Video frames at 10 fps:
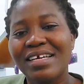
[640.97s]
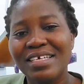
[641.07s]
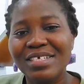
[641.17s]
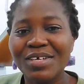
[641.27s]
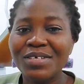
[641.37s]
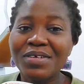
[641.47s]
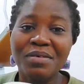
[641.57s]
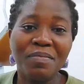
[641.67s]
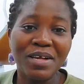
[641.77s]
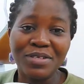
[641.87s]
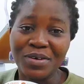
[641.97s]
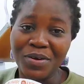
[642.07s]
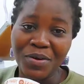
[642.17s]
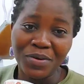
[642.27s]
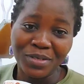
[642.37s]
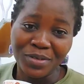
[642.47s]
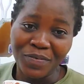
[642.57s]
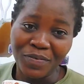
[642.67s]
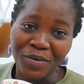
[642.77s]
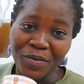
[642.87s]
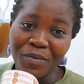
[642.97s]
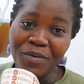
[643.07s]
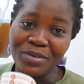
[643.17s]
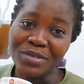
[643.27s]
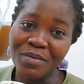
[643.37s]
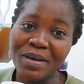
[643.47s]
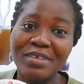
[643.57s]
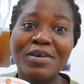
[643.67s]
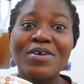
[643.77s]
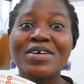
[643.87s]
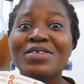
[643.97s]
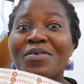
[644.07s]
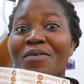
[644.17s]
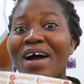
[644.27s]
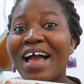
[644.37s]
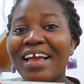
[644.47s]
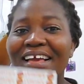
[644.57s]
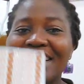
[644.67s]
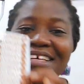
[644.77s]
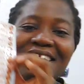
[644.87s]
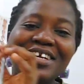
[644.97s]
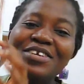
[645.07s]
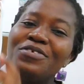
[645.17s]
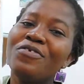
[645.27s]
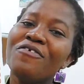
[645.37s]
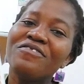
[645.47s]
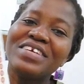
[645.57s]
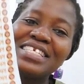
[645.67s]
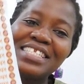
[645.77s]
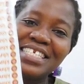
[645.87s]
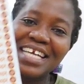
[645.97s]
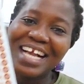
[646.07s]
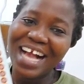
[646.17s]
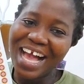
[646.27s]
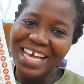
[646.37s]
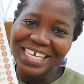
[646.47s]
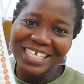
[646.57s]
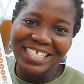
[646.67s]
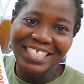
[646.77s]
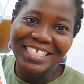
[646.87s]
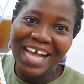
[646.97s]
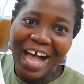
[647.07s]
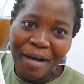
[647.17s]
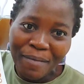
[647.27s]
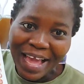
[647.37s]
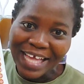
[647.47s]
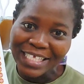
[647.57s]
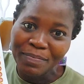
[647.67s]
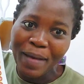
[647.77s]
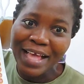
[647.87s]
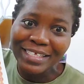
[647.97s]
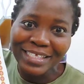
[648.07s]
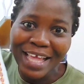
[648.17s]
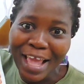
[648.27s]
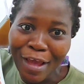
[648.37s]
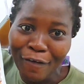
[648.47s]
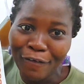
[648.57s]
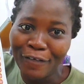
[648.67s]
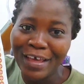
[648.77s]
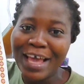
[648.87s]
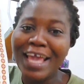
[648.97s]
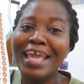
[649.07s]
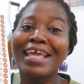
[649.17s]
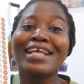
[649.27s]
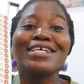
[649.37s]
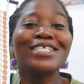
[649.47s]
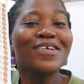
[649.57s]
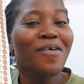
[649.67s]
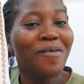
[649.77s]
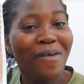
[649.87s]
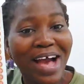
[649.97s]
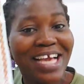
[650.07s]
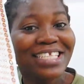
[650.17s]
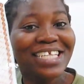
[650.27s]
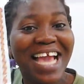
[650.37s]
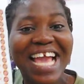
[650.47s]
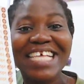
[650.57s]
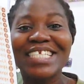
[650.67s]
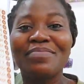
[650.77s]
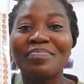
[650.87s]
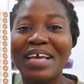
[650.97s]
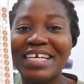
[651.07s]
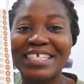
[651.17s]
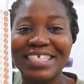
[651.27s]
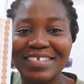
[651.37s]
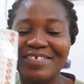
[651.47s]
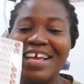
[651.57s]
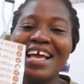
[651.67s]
It also depends on the cost of your customer, because you know why? UV sticker is damn expensive. It is quite expensive.